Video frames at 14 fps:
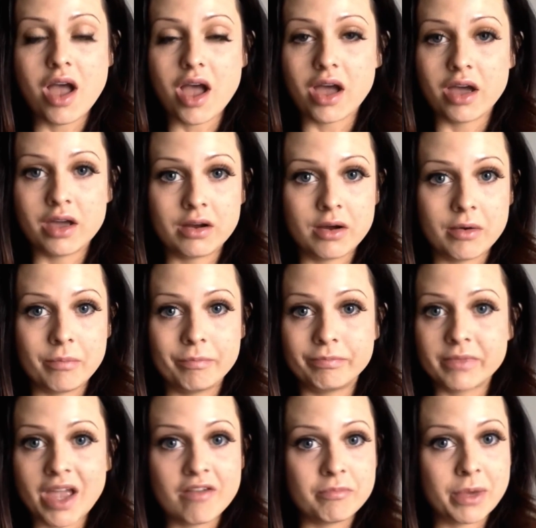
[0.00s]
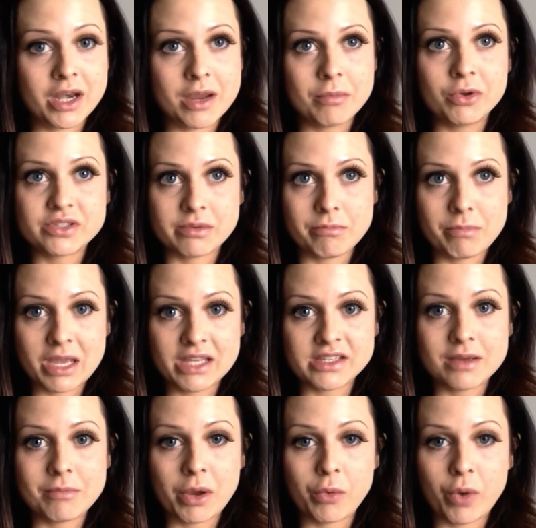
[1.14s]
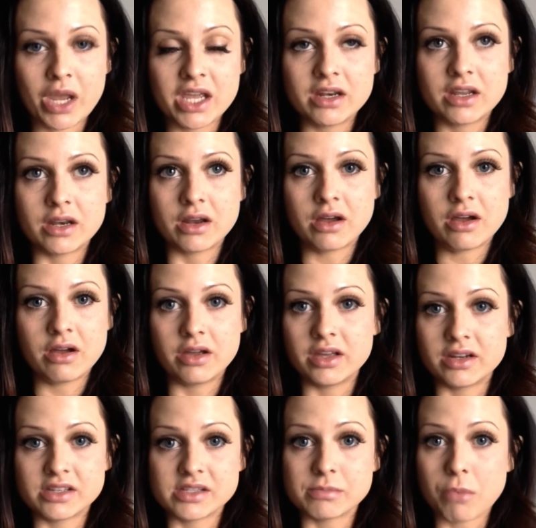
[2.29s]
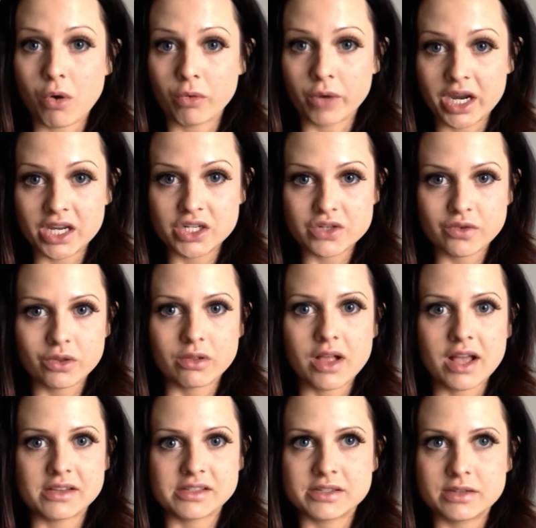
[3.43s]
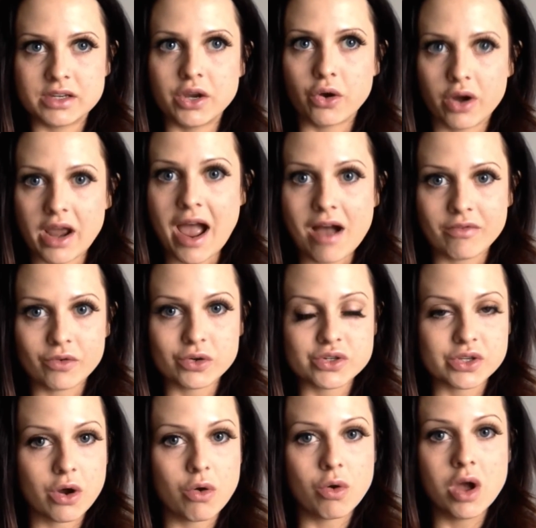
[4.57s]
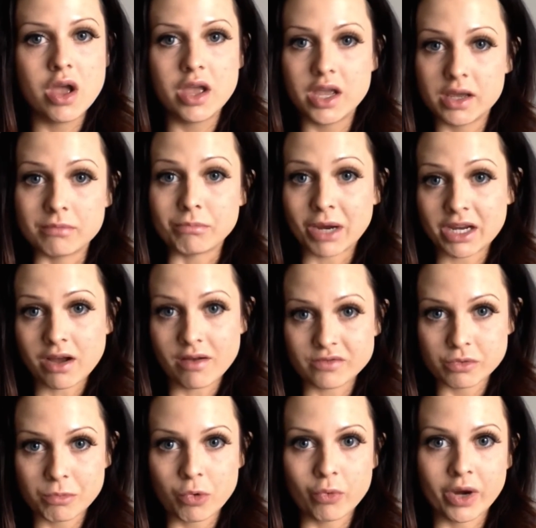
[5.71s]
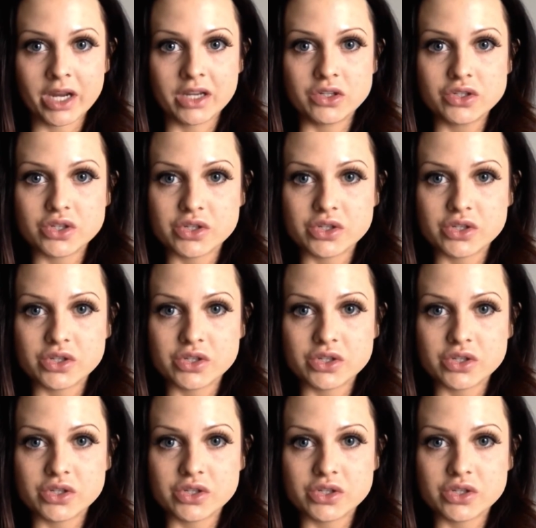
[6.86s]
and have been able to maintain my weight in a small range for the last year and a half or so in my comfortable range.